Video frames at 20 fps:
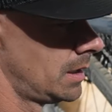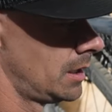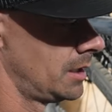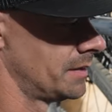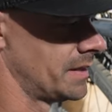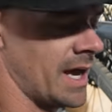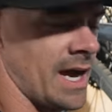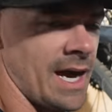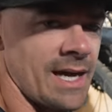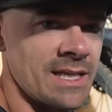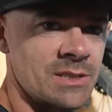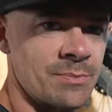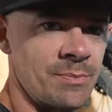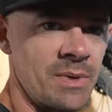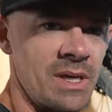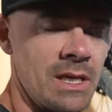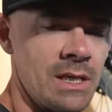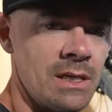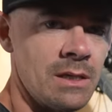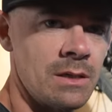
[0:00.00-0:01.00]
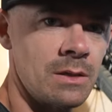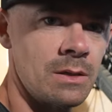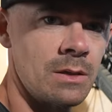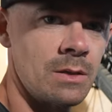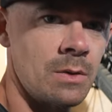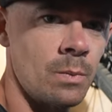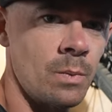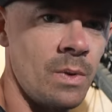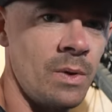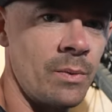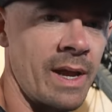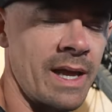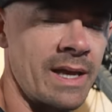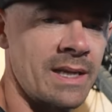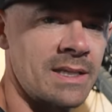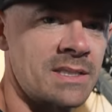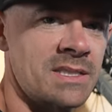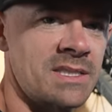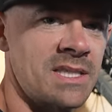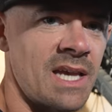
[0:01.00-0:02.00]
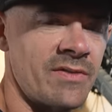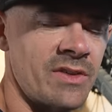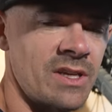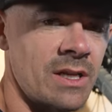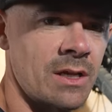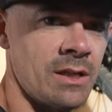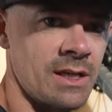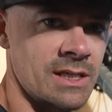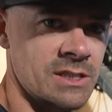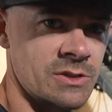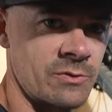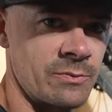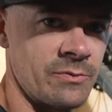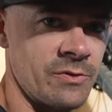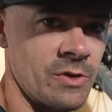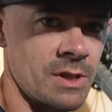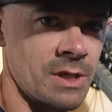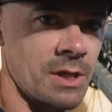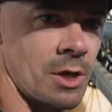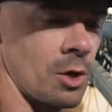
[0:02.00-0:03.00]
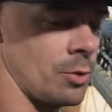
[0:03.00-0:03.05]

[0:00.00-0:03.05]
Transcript: on the high speed, we ran at seven clicks from fully